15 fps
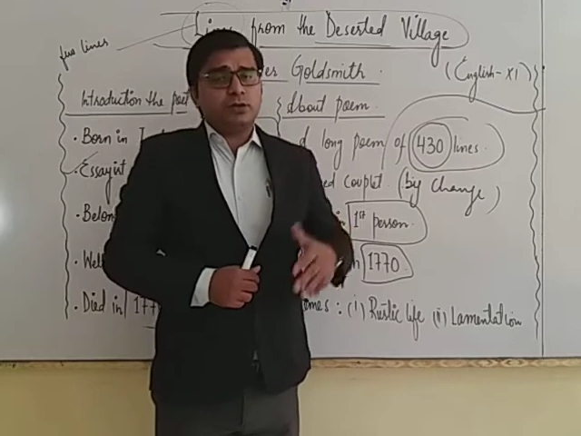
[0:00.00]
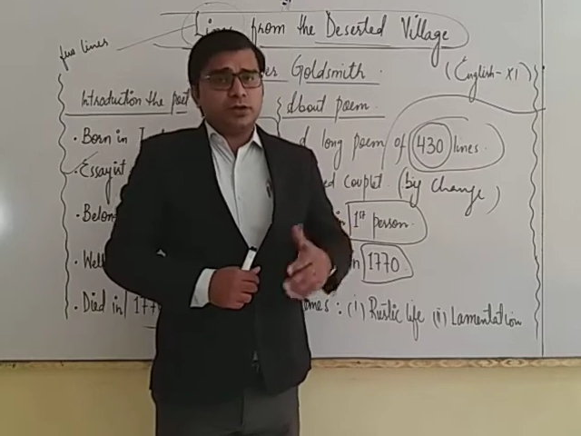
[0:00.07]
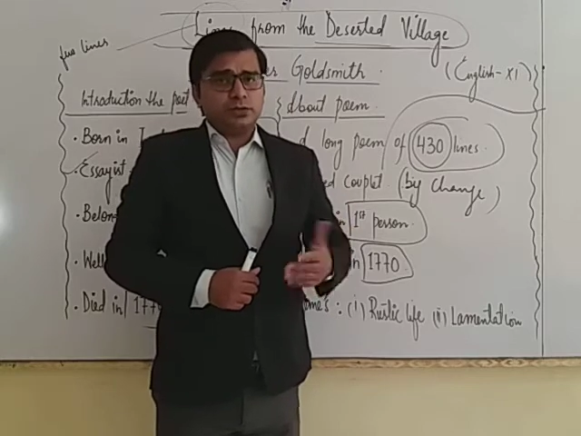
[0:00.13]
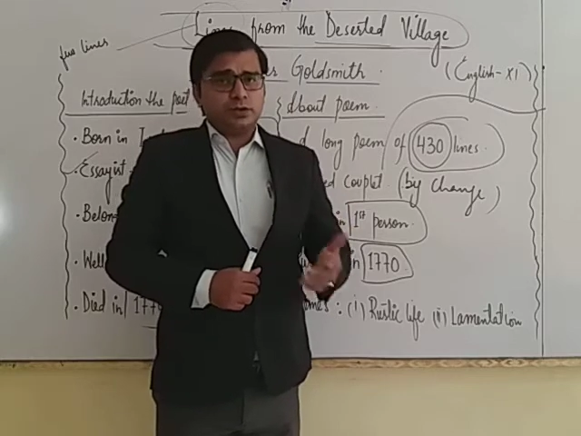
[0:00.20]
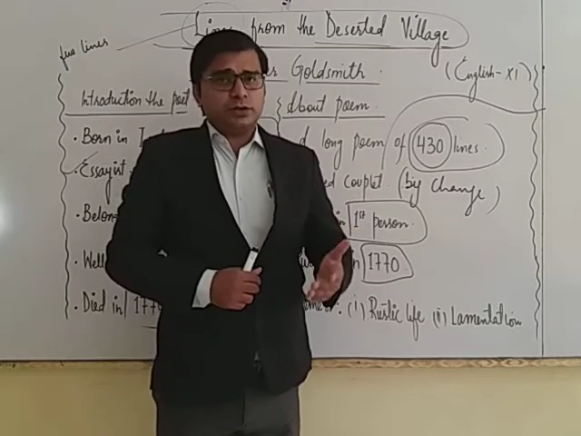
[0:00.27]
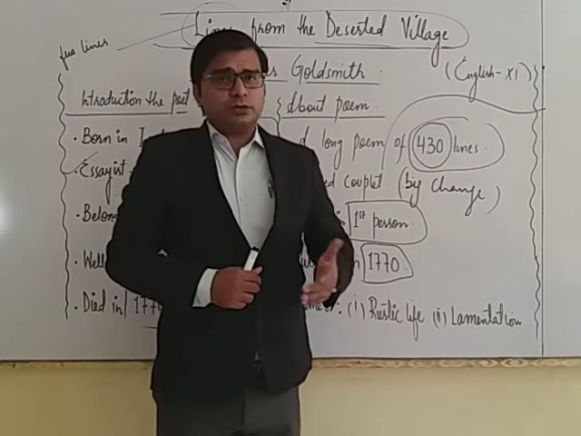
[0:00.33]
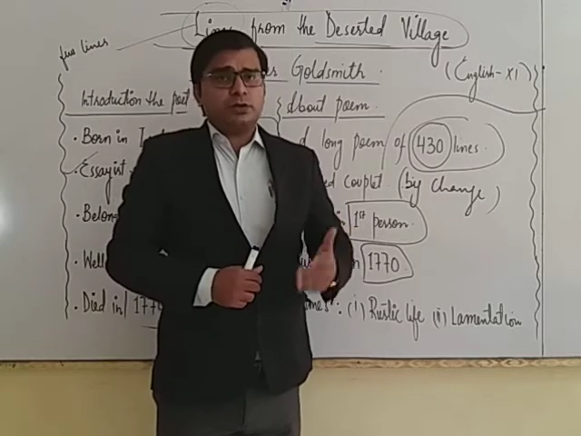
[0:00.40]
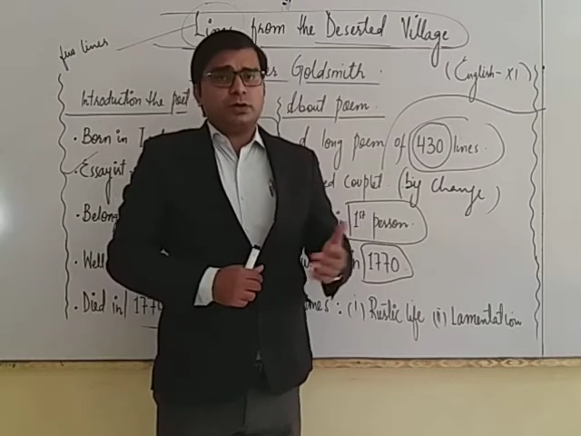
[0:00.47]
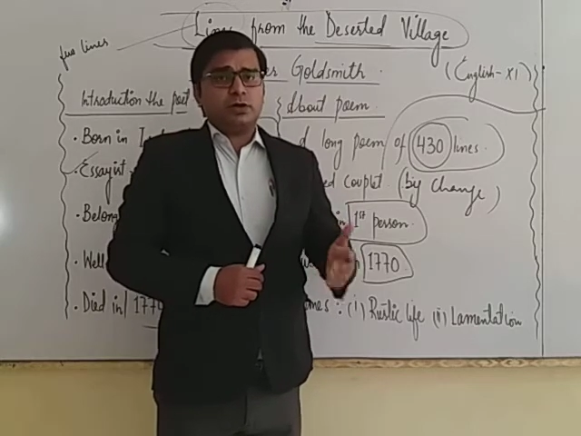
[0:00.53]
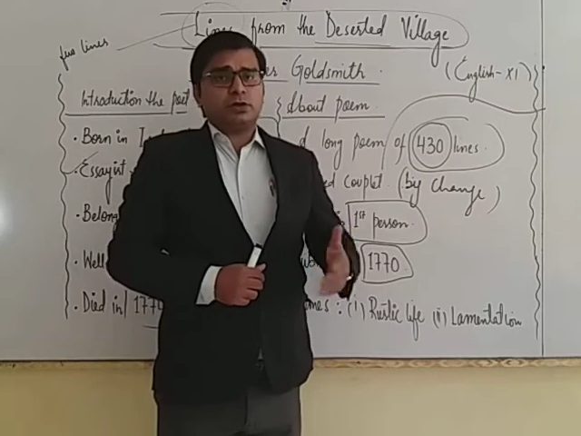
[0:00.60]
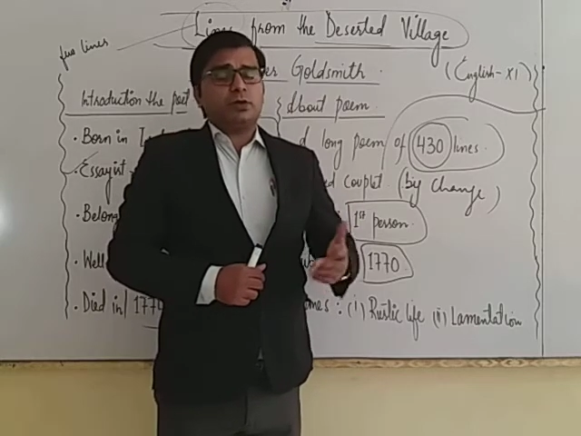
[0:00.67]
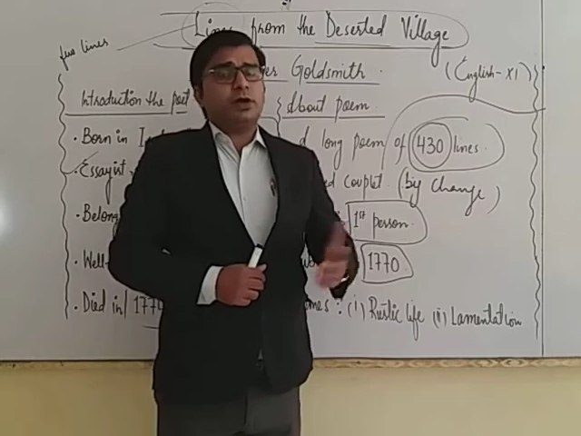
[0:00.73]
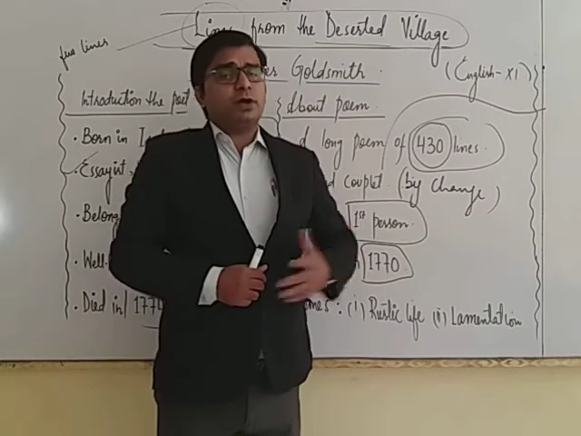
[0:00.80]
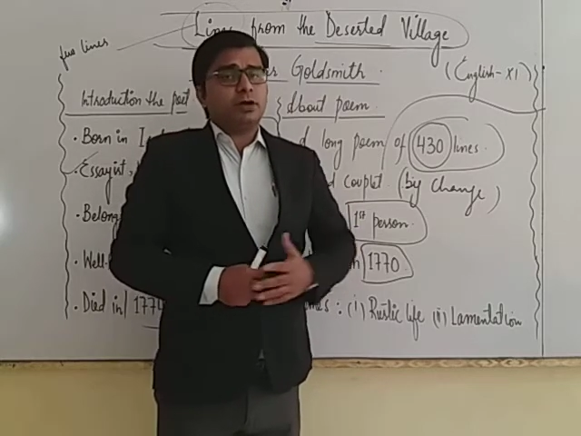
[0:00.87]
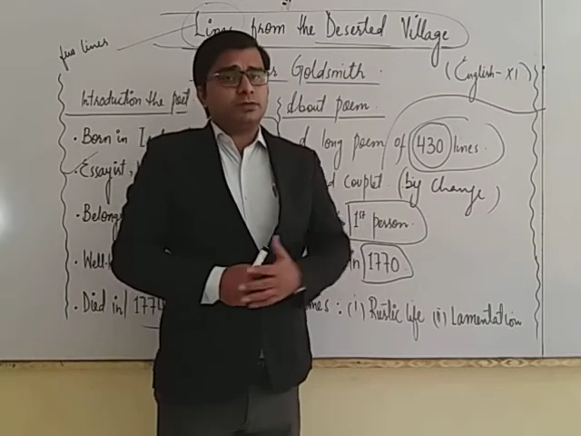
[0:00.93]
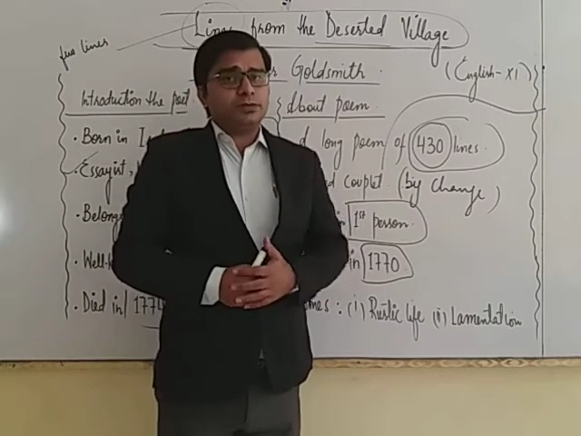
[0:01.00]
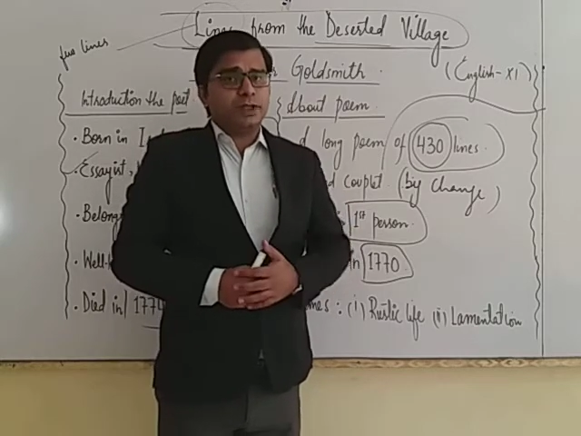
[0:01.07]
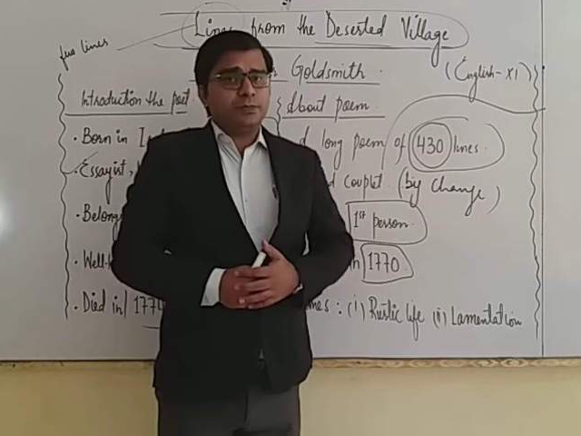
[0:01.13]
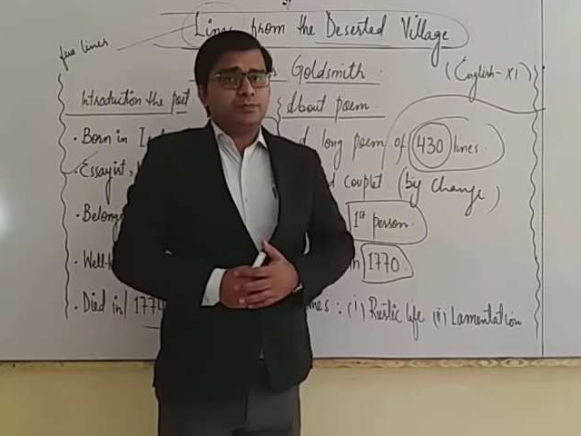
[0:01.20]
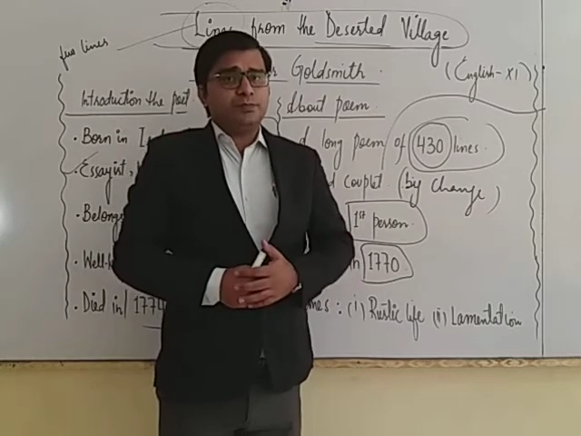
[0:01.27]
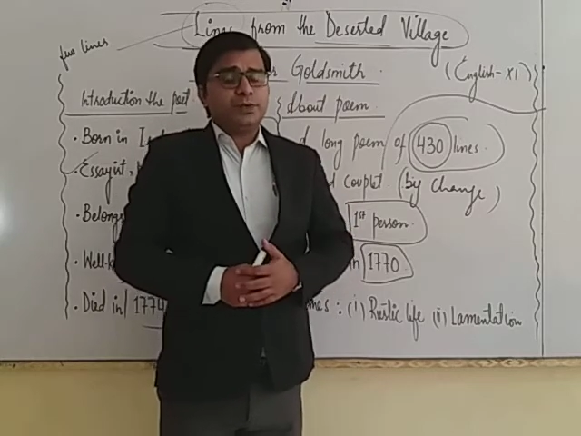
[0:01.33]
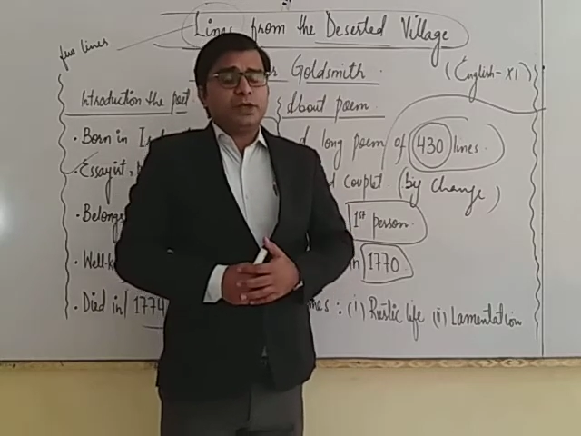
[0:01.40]
Wordsworth was one of
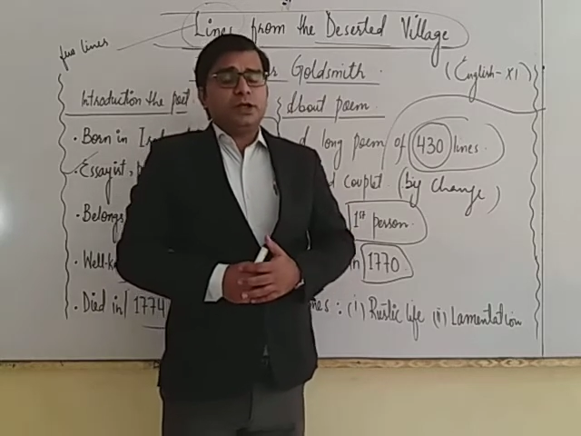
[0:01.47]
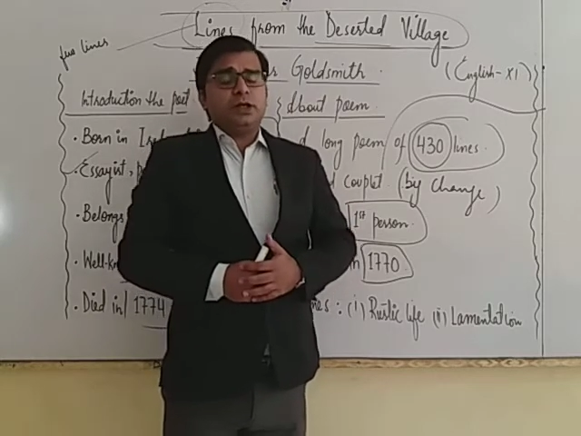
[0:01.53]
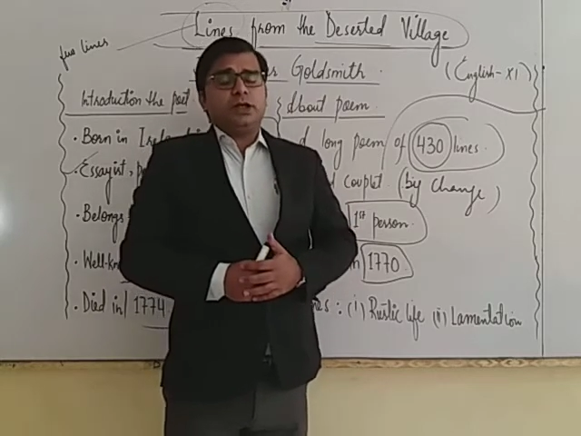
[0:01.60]
them.